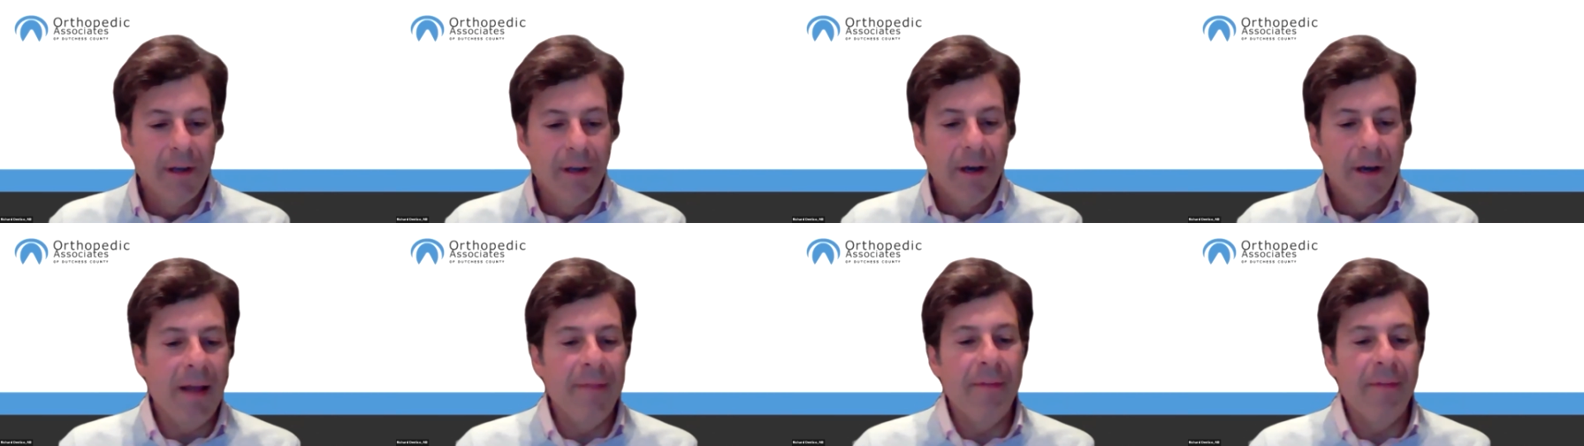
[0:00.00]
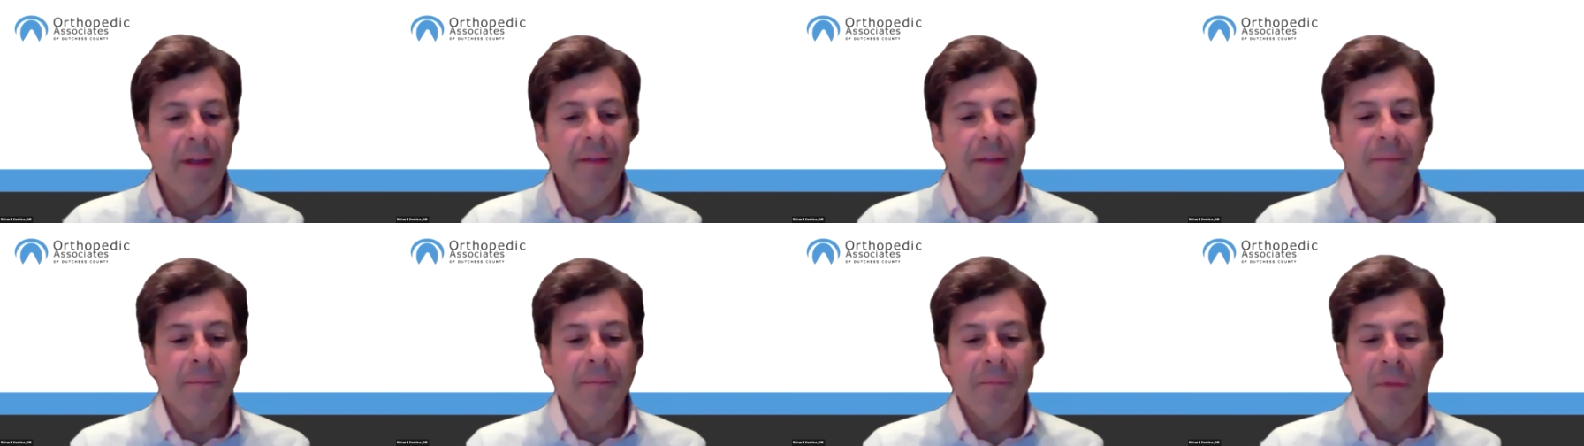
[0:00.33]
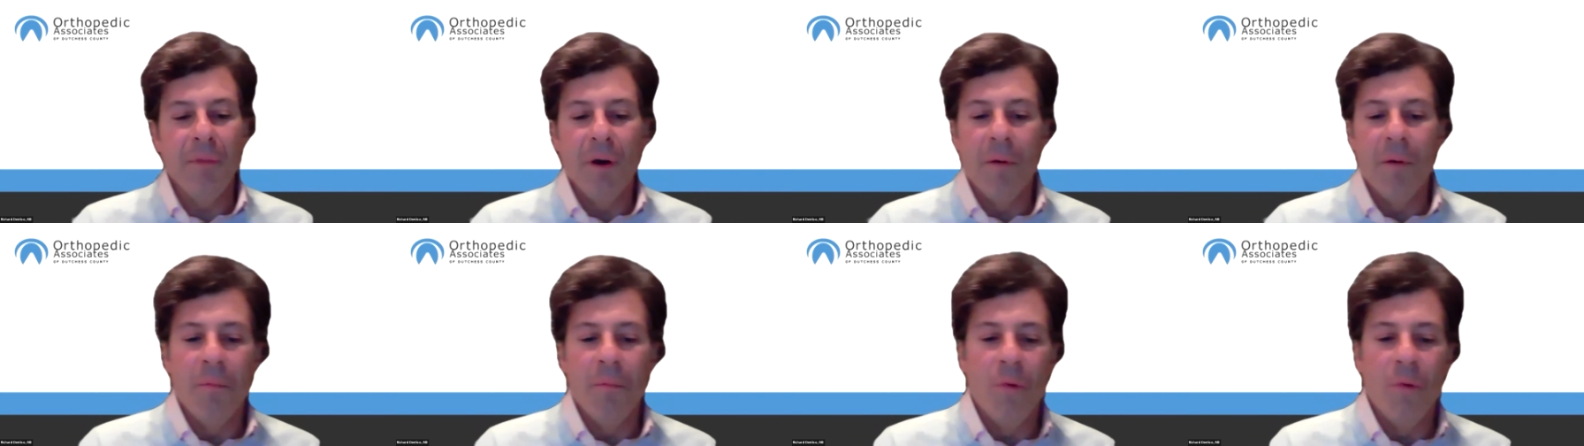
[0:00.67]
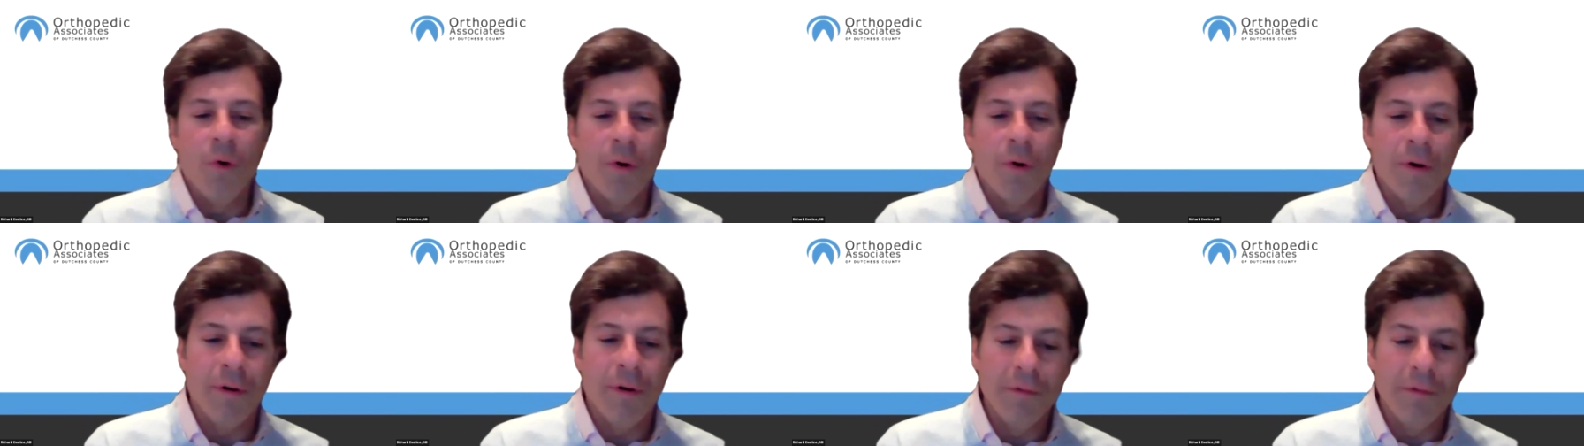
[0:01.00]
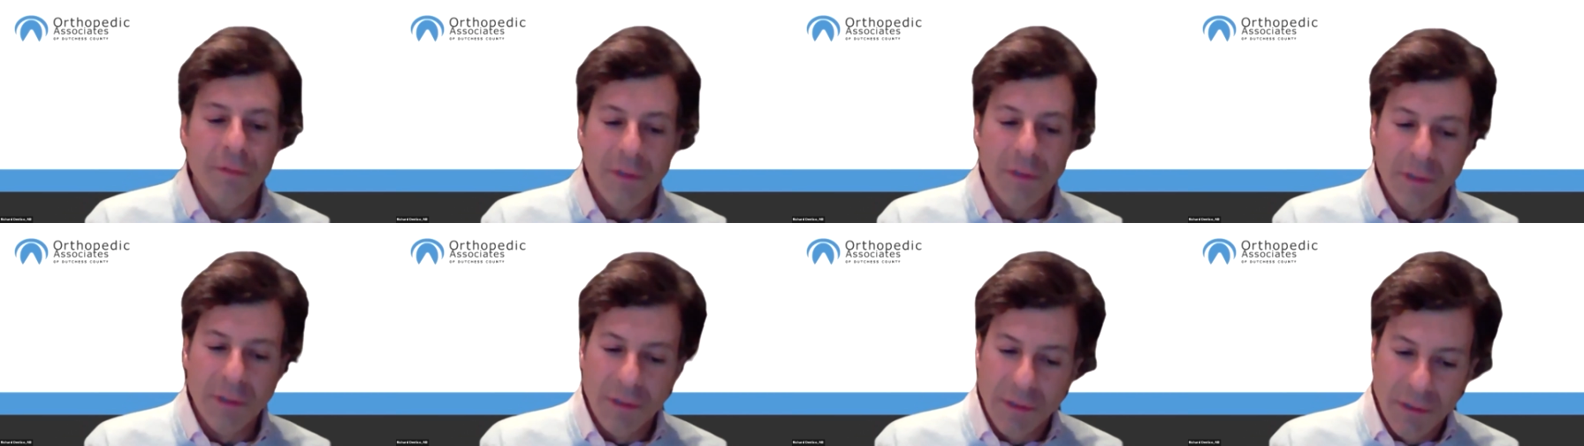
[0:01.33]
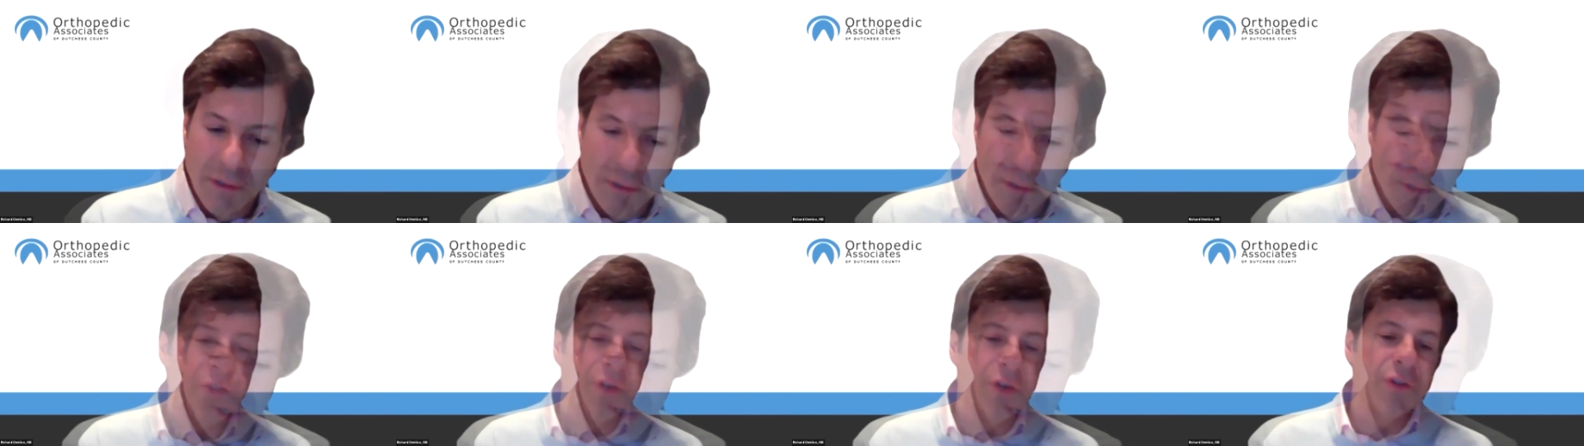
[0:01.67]
And then
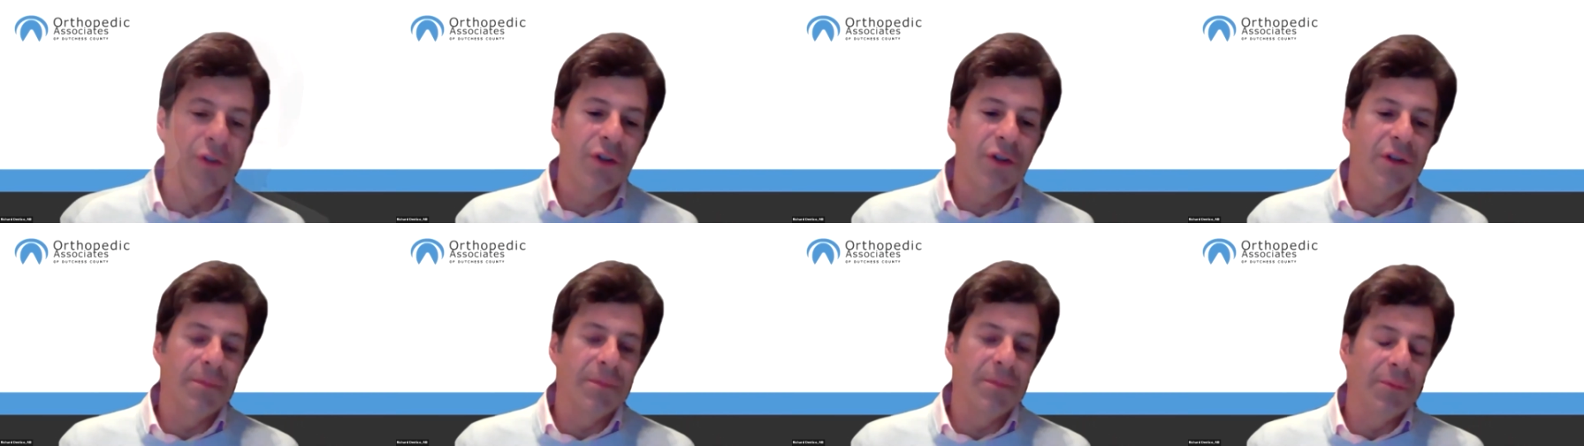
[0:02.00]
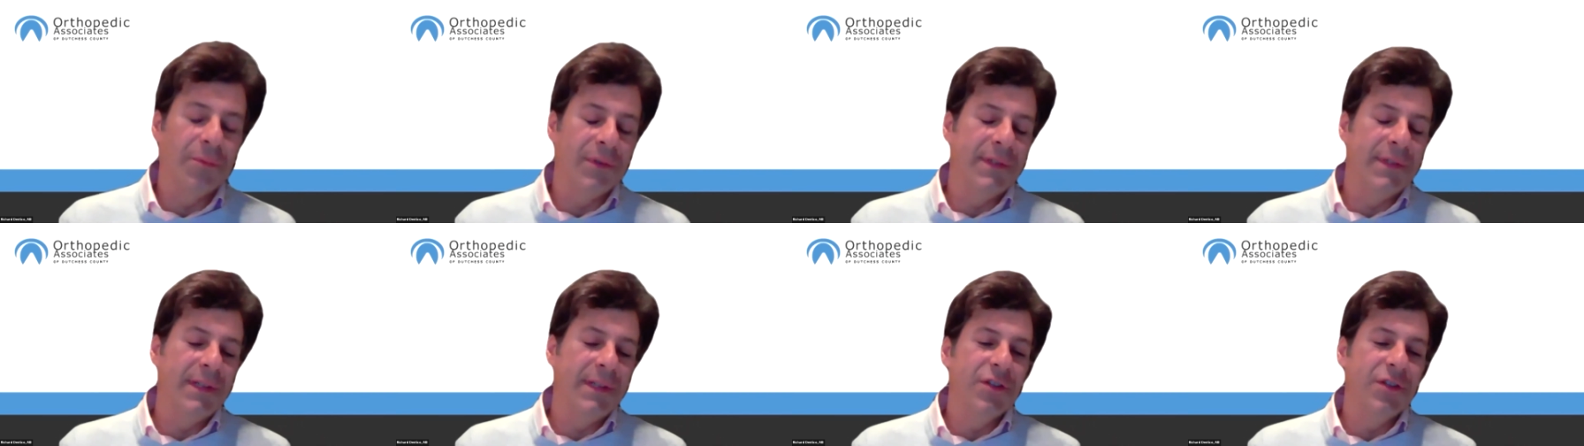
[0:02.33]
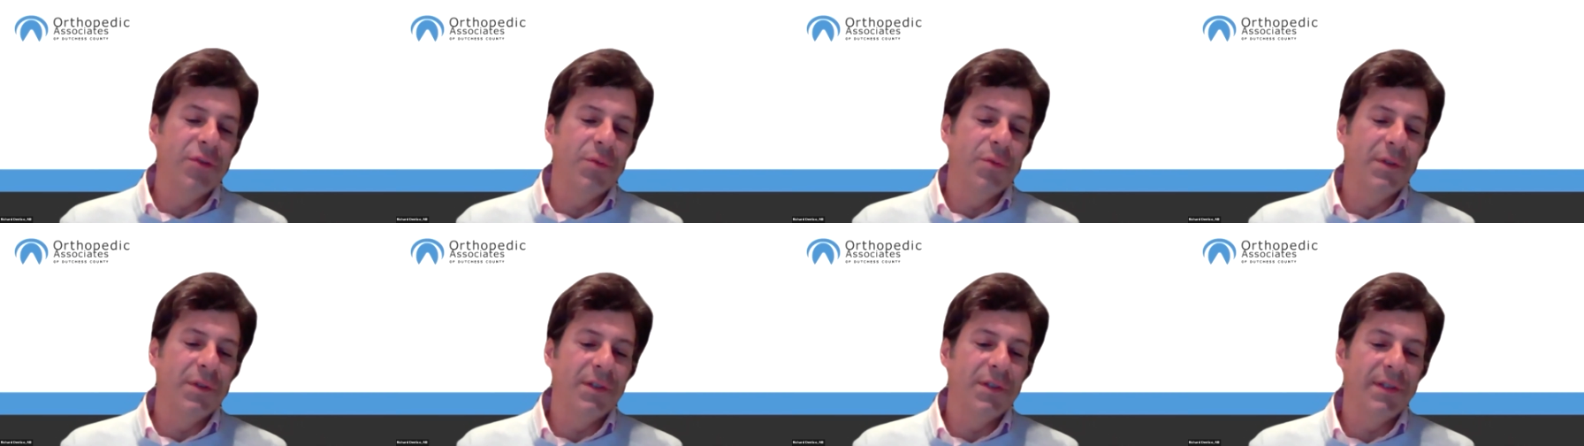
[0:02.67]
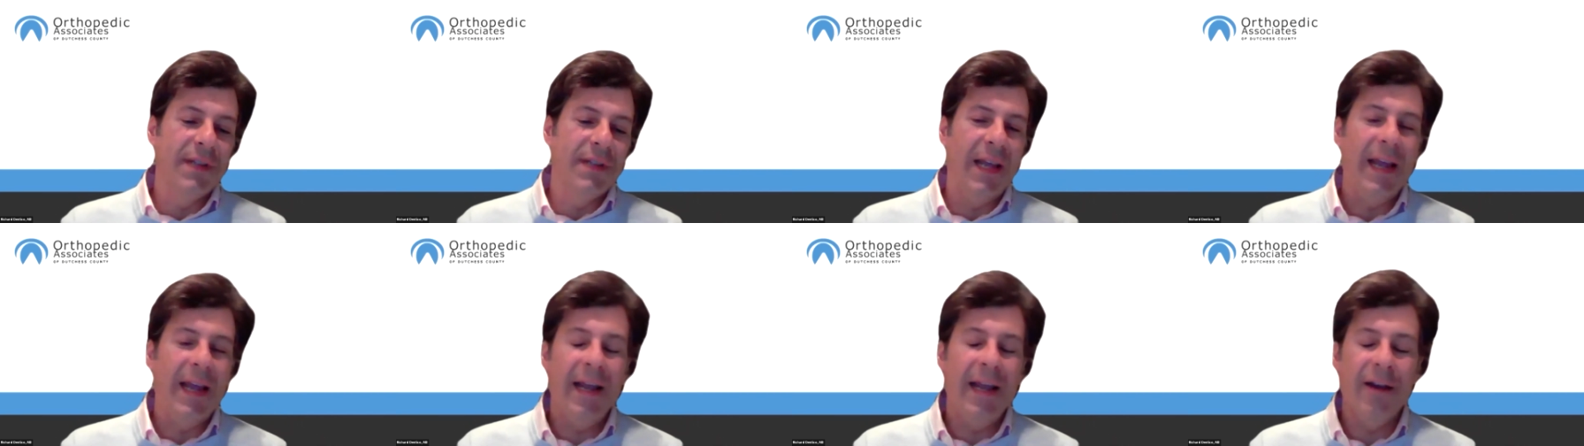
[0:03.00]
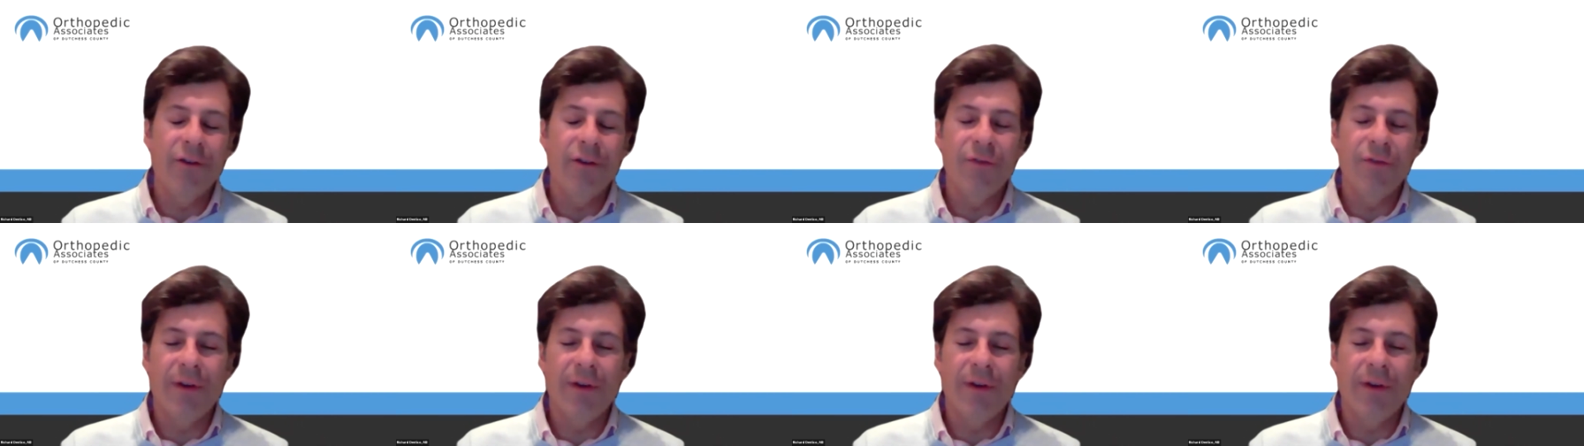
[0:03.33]
the surgical procedure, which is a hair